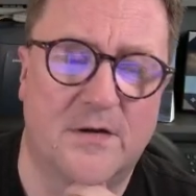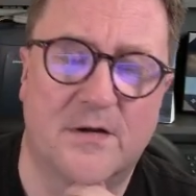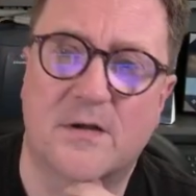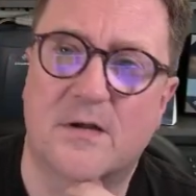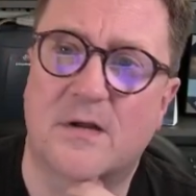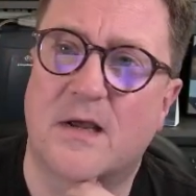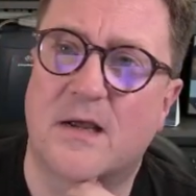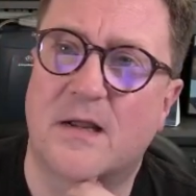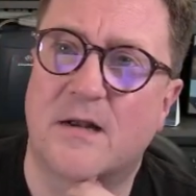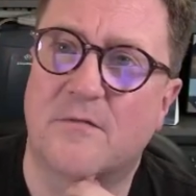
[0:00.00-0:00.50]

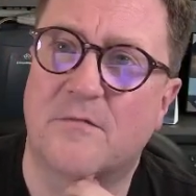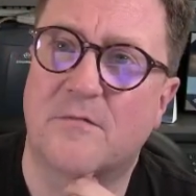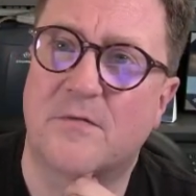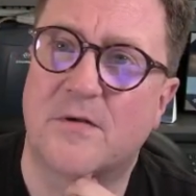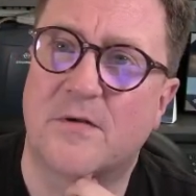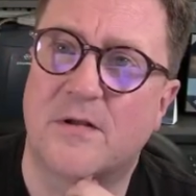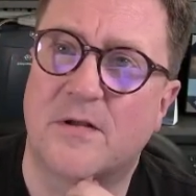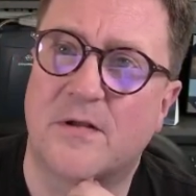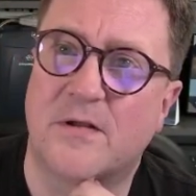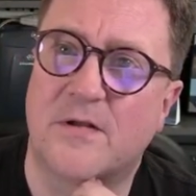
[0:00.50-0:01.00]
kind of
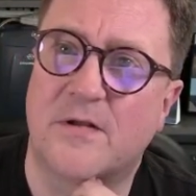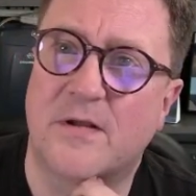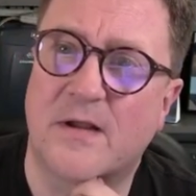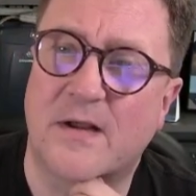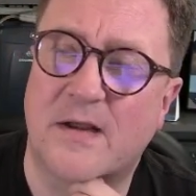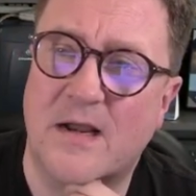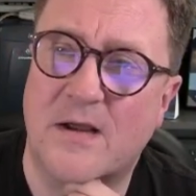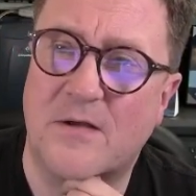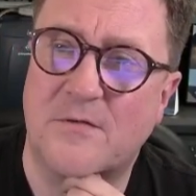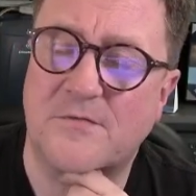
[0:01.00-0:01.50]

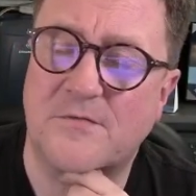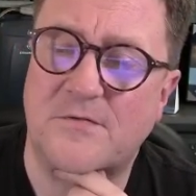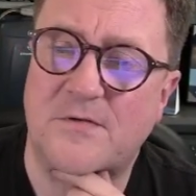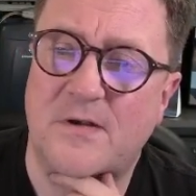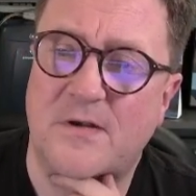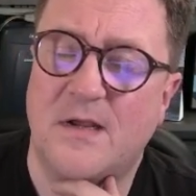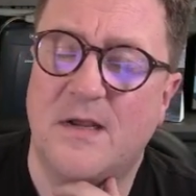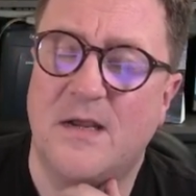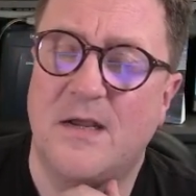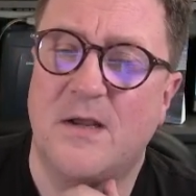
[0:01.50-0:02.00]
accounts.
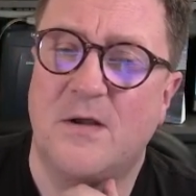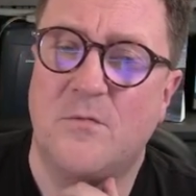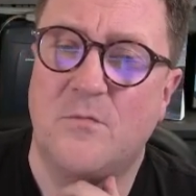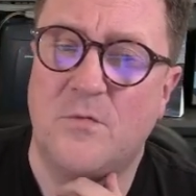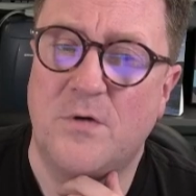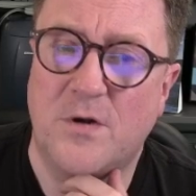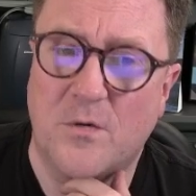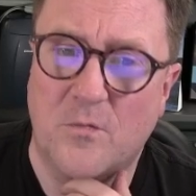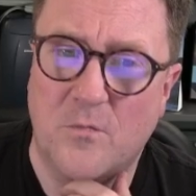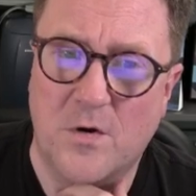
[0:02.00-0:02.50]
We
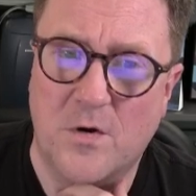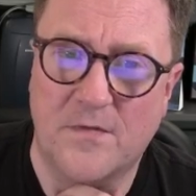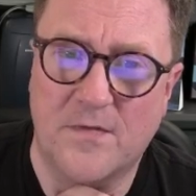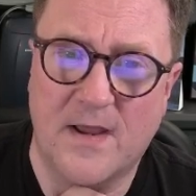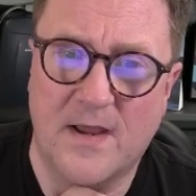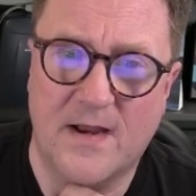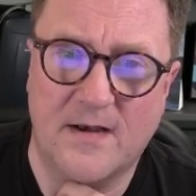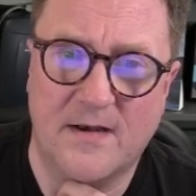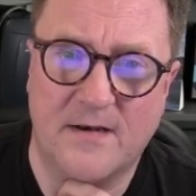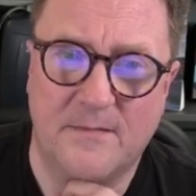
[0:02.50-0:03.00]
don't want
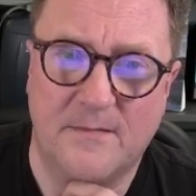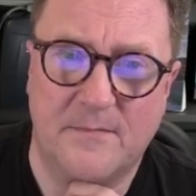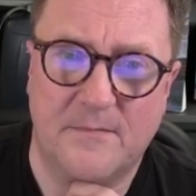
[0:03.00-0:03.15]
that.